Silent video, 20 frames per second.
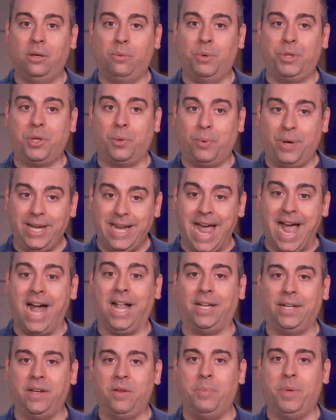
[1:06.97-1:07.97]
with the
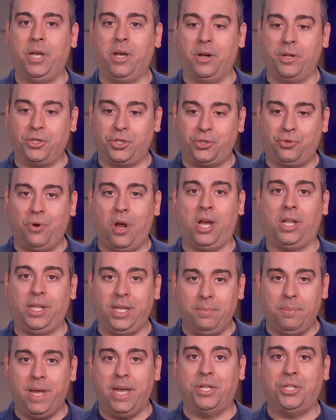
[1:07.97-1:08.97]
reality of being on a
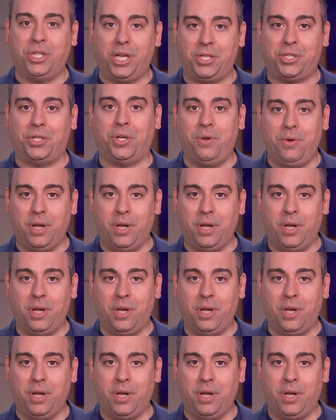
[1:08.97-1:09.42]
struggling Manchester